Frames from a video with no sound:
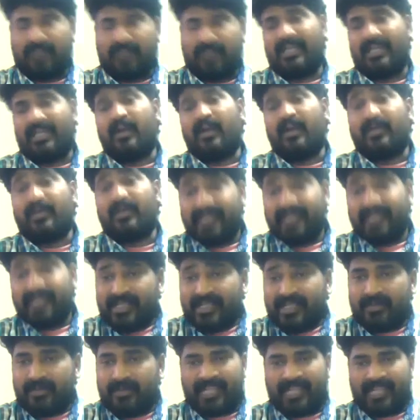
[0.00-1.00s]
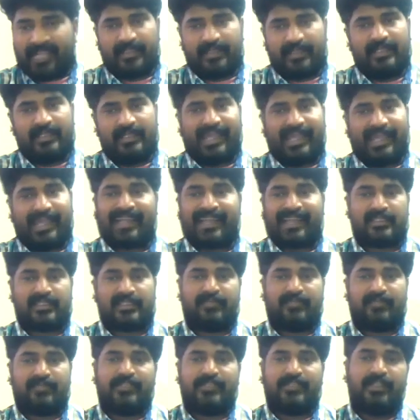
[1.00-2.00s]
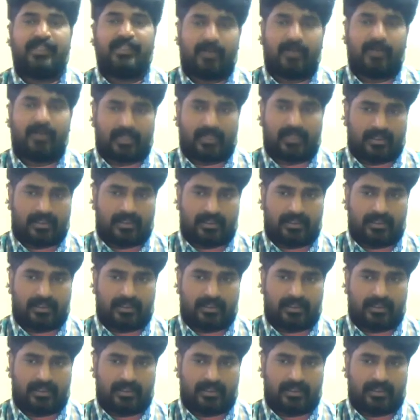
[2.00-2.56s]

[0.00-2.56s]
are they grammatically accepted or not?